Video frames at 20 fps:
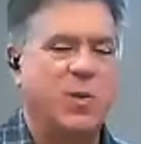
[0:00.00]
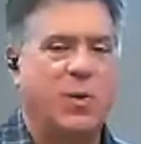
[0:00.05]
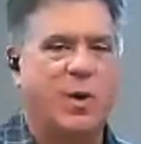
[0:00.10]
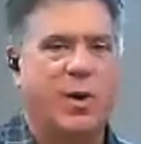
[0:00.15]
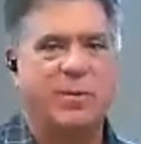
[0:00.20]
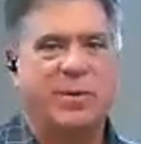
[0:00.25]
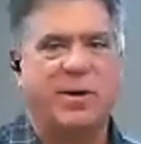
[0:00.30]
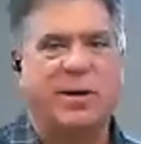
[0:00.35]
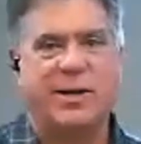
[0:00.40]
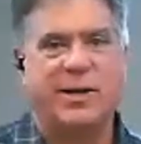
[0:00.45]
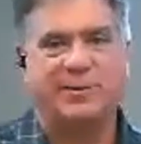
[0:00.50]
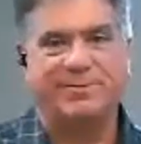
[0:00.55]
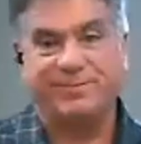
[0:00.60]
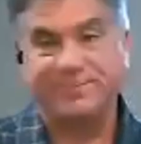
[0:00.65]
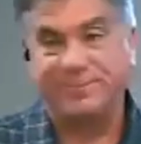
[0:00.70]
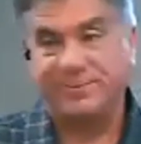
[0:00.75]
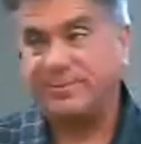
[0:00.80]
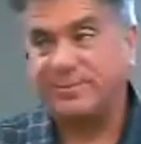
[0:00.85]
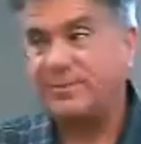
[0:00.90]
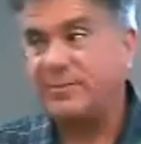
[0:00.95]
where I'm going to
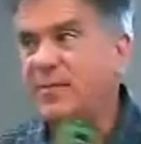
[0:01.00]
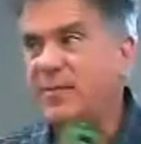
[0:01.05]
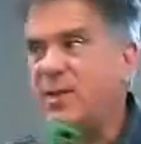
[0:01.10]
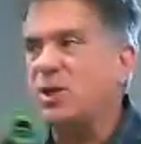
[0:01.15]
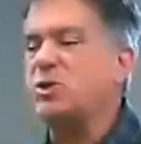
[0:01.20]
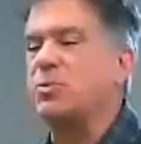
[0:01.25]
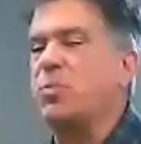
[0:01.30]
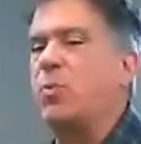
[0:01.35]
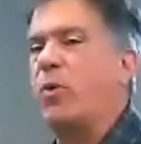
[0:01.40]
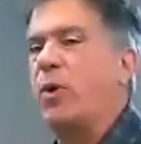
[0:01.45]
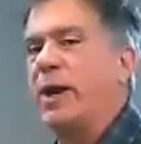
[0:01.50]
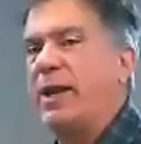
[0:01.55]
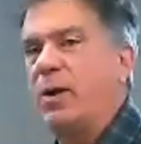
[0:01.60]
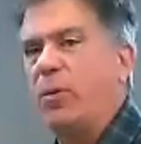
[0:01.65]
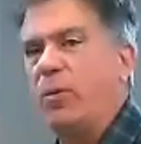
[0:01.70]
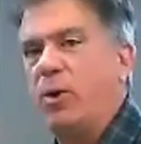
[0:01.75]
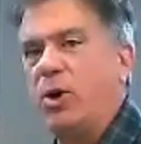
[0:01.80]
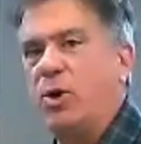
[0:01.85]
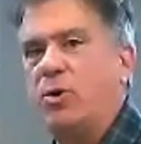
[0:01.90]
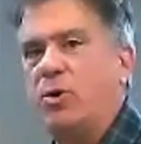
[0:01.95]
spray
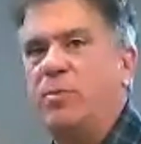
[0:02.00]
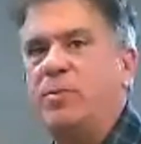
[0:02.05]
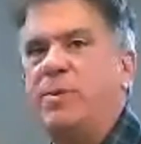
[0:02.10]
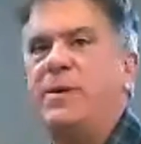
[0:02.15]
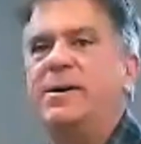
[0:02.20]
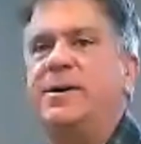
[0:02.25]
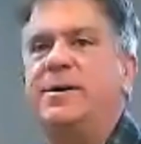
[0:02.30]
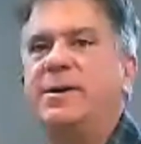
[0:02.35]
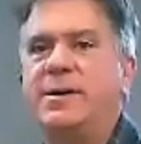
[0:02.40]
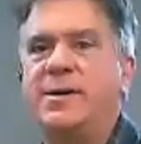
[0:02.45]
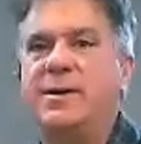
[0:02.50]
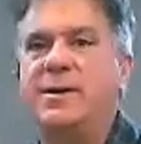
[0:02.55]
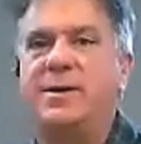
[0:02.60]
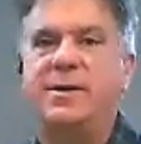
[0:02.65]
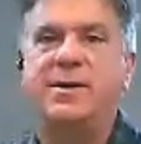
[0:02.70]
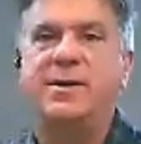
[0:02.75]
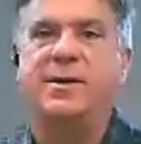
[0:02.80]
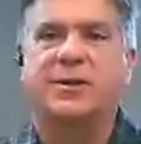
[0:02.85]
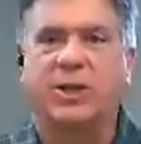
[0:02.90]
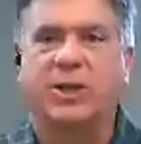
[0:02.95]
the room
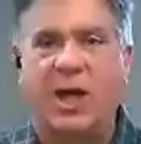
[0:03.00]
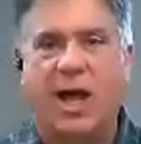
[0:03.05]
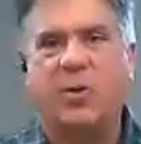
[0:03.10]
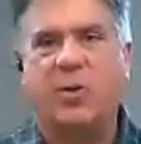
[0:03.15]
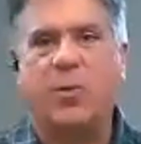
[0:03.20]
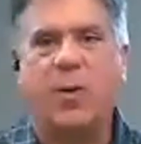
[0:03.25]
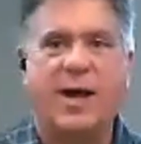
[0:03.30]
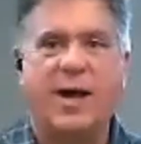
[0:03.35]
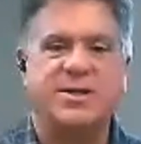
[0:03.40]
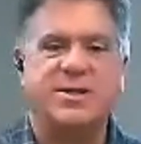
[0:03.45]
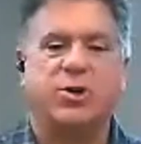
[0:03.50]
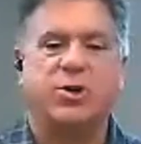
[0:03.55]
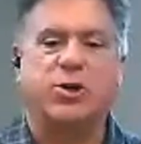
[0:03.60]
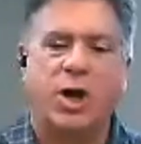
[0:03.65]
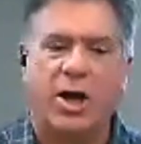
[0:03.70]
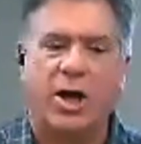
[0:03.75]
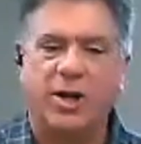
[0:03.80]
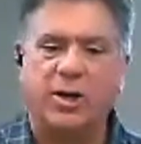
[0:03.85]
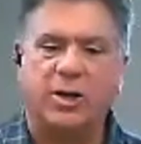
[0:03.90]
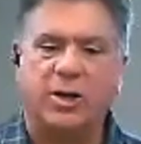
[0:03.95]
clockwise or
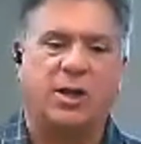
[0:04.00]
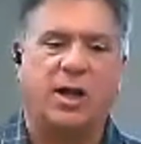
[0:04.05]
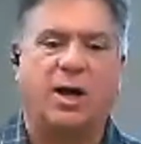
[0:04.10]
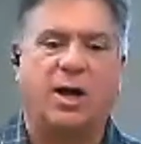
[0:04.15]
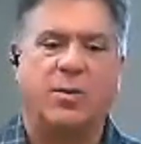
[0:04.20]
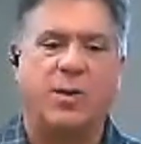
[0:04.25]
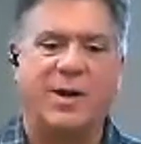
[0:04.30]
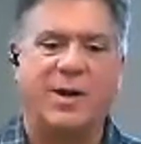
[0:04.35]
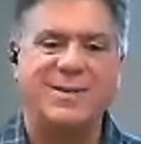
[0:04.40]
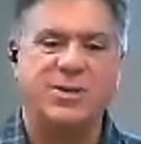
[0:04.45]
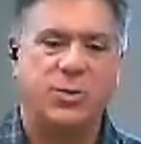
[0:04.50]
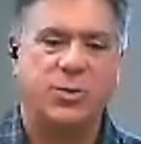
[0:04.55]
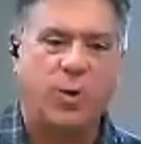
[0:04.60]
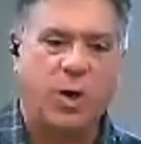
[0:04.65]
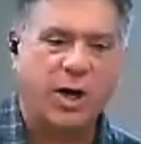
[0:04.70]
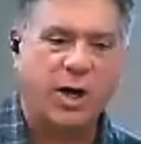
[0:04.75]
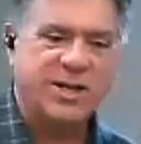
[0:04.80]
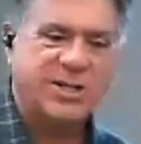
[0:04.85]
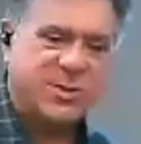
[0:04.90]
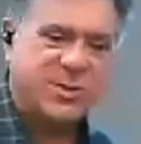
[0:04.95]
counterclockwise. You
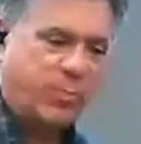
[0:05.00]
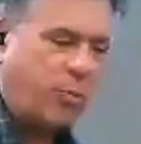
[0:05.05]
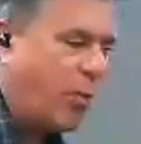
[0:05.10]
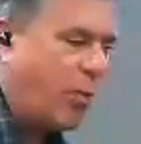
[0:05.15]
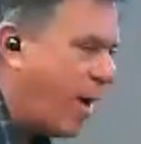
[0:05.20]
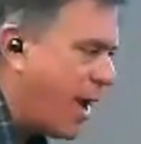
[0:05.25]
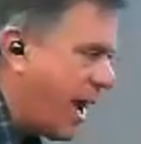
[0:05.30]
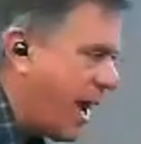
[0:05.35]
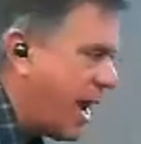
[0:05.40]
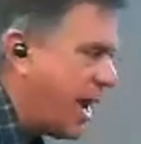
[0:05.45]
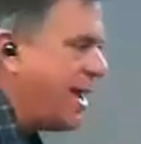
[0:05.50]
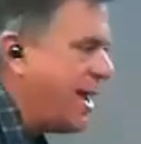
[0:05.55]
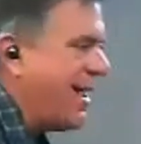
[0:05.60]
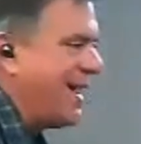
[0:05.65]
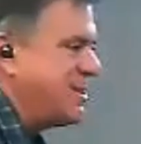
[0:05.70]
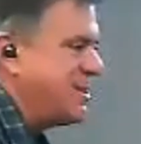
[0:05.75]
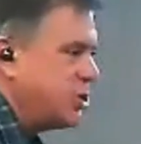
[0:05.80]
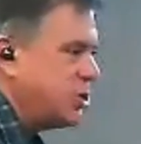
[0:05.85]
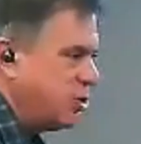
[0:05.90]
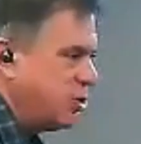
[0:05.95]
want to spray
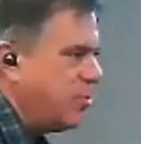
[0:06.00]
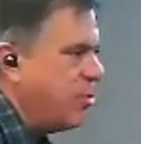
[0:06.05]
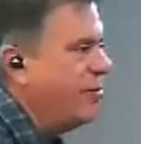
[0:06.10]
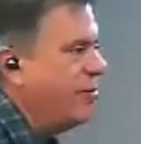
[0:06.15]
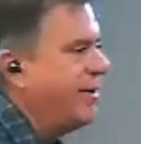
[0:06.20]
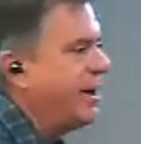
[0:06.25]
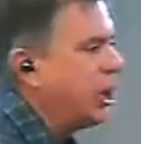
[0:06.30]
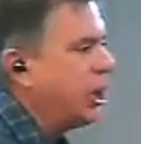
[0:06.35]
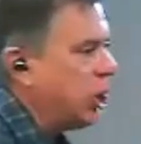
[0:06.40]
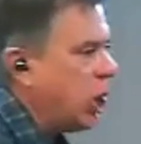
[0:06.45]
as you're moving